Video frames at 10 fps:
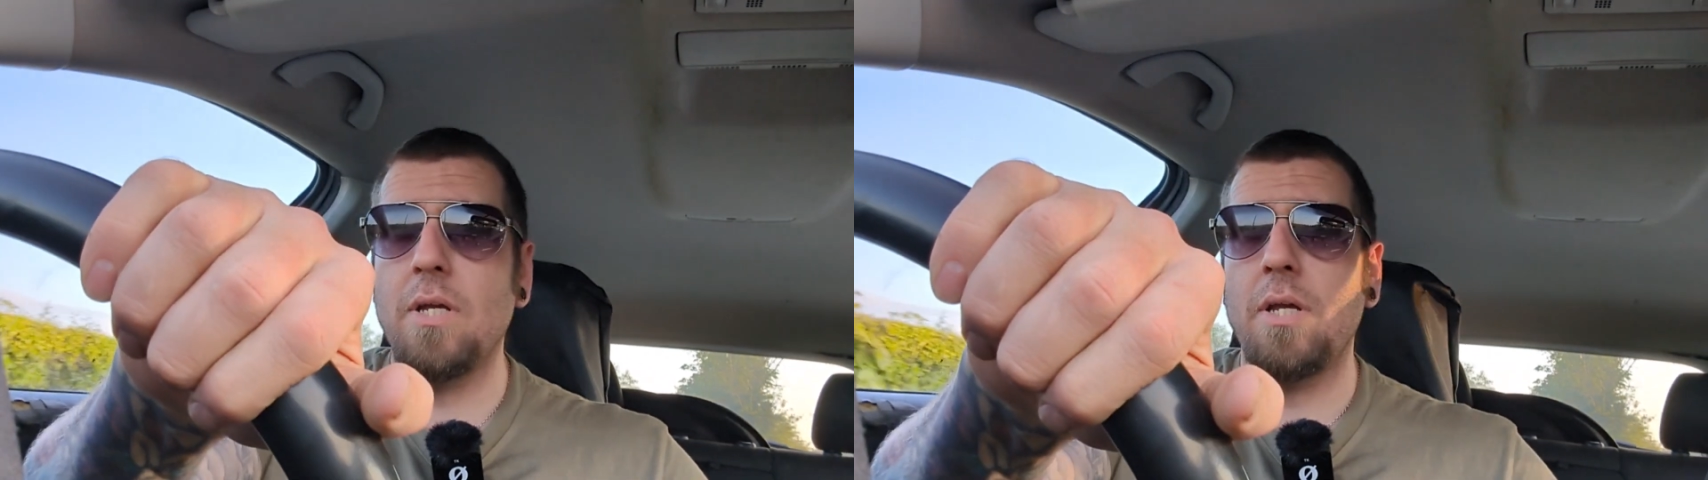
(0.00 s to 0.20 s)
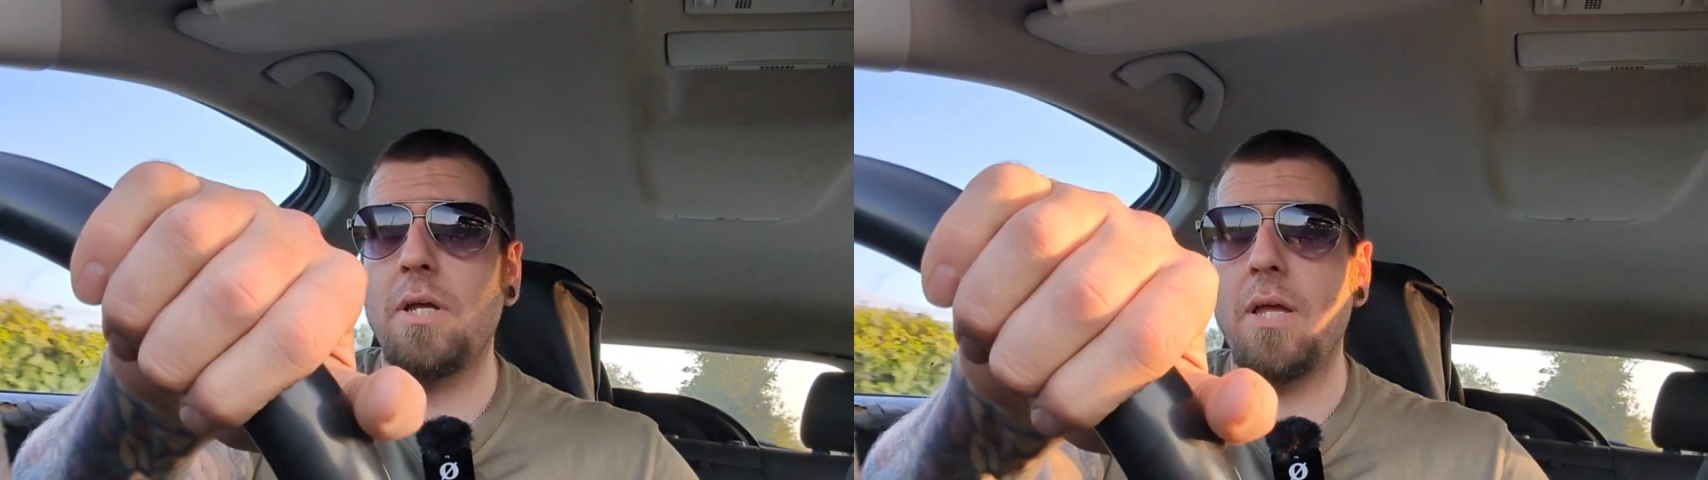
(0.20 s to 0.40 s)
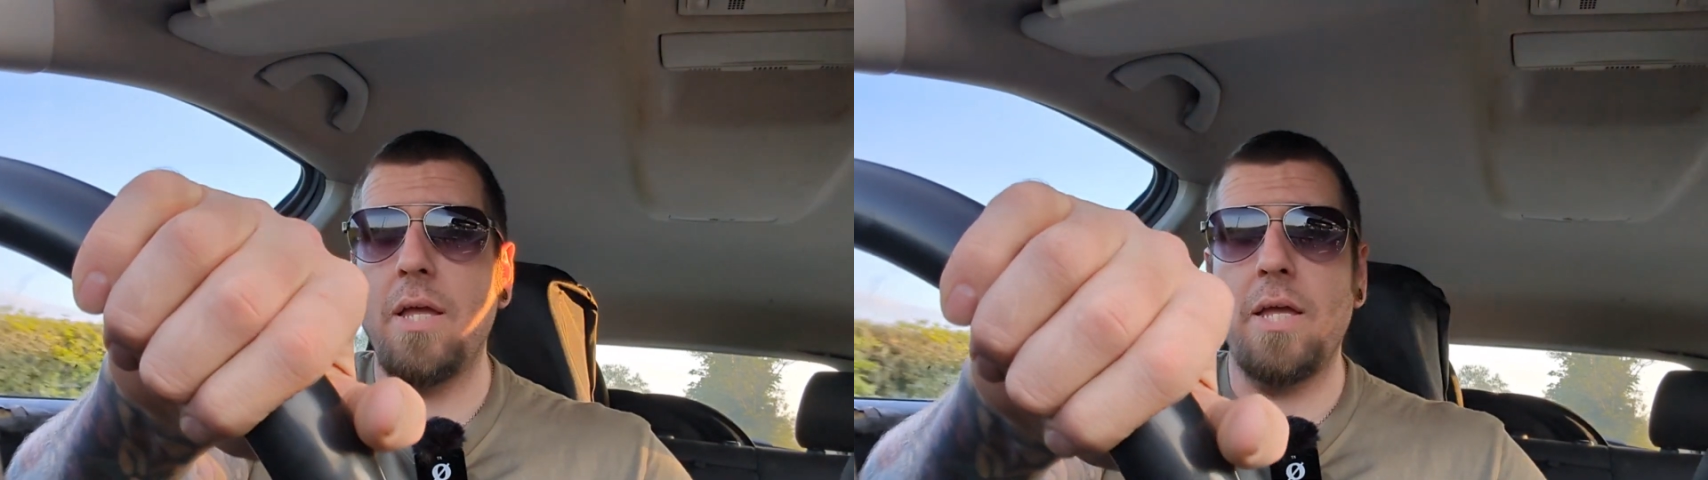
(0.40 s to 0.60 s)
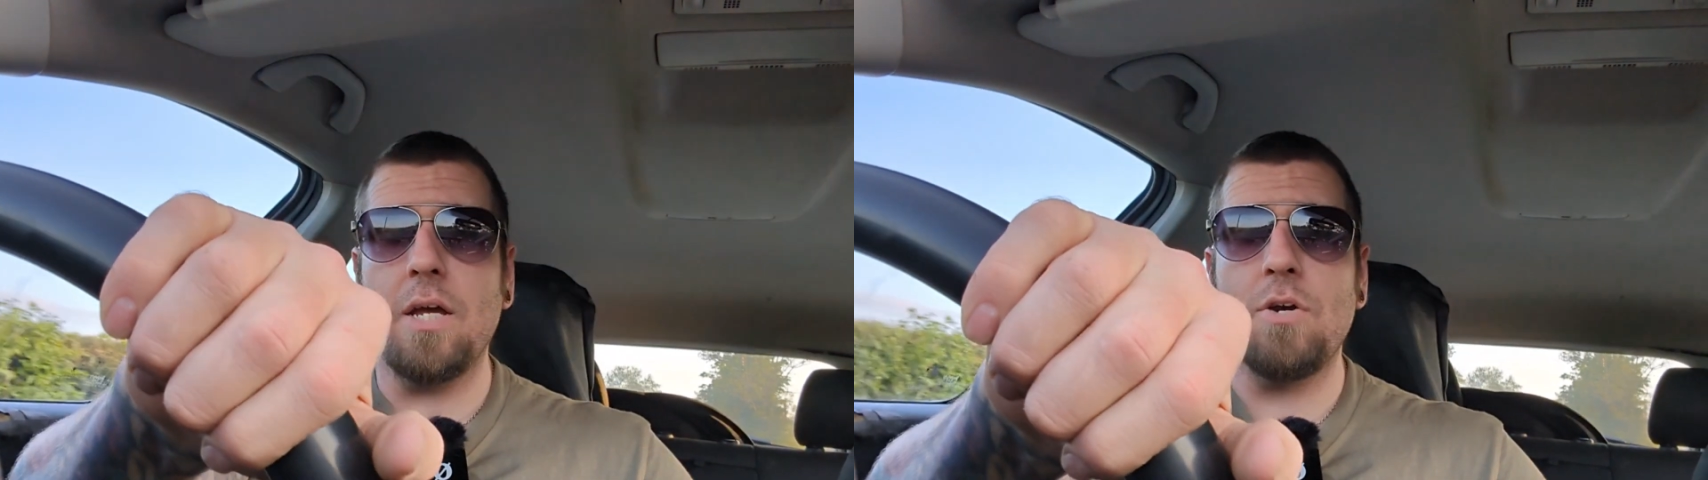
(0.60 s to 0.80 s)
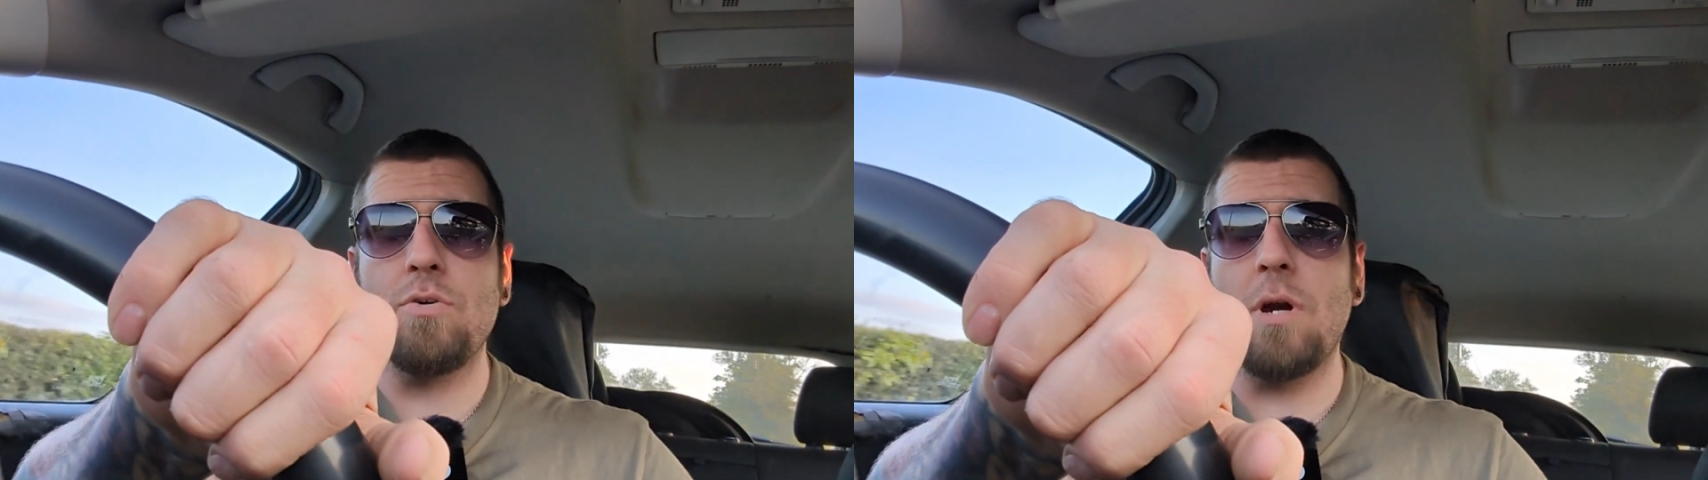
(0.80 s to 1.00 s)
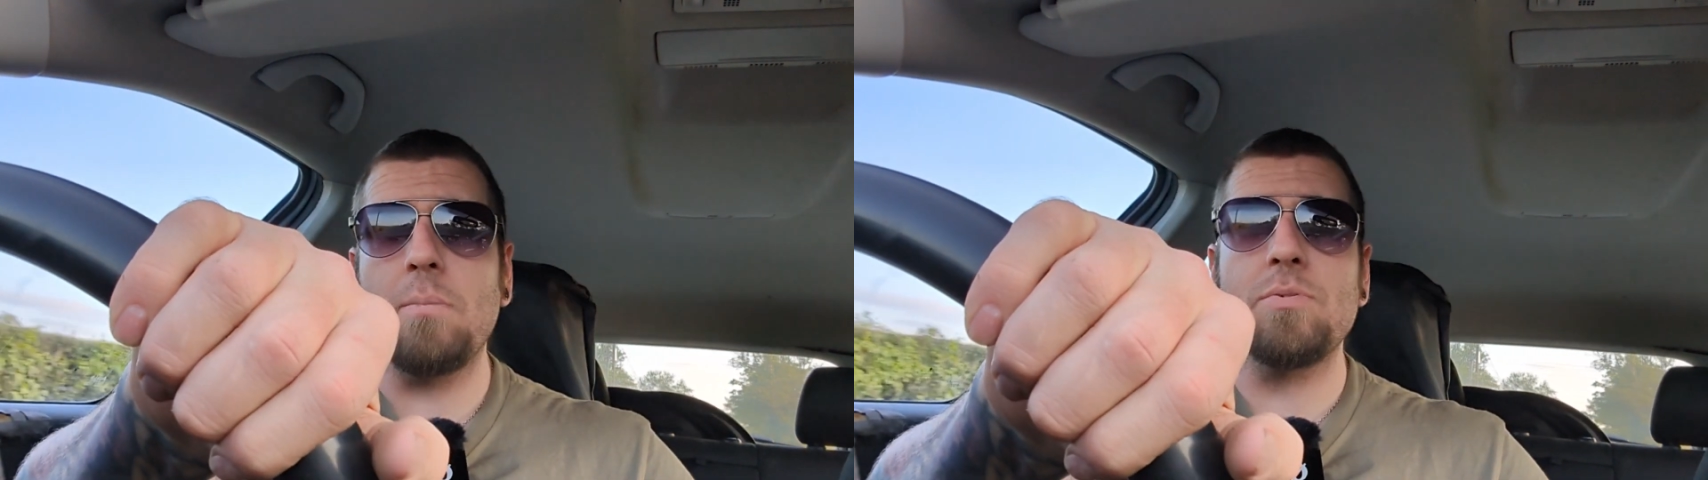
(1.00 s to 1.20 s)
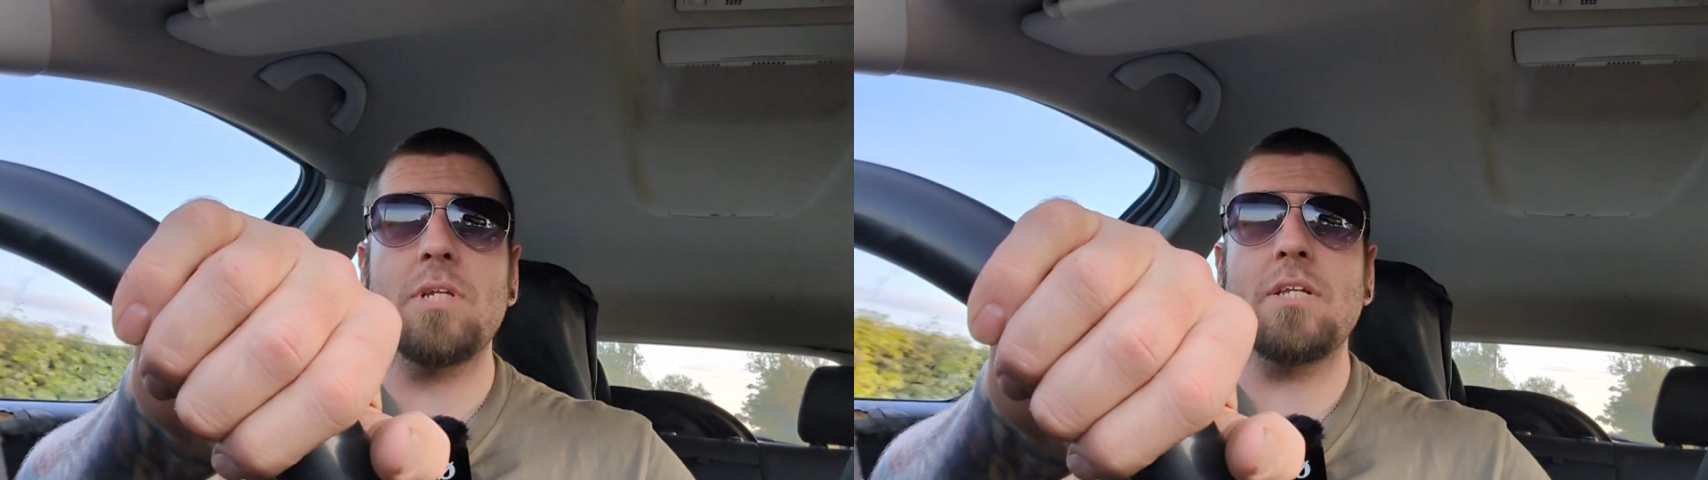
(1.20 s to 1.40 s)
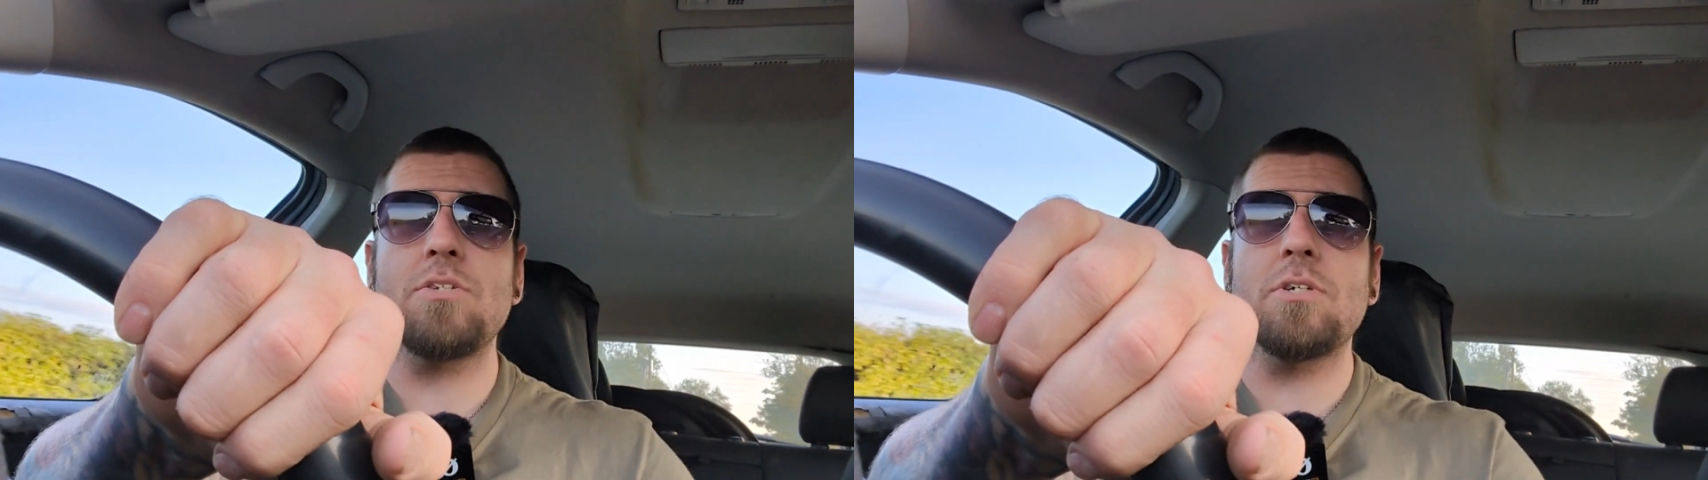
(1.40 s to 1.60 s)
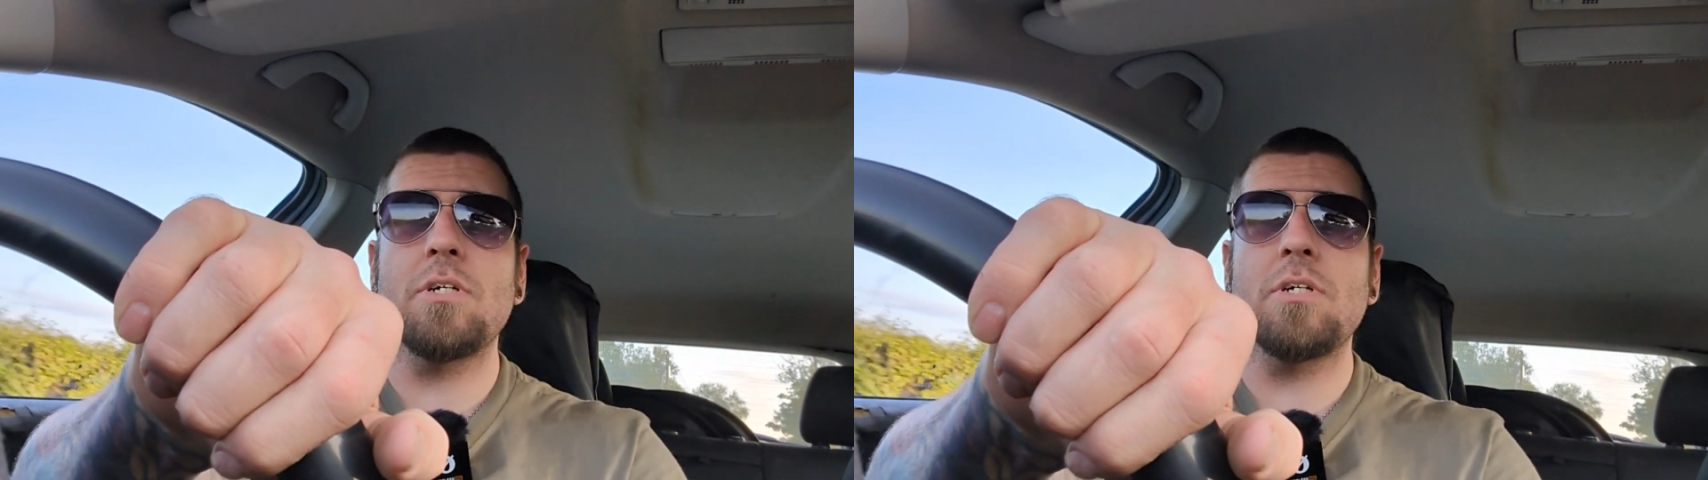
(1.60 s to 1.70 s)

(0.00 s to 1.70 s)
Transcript: a crop sensor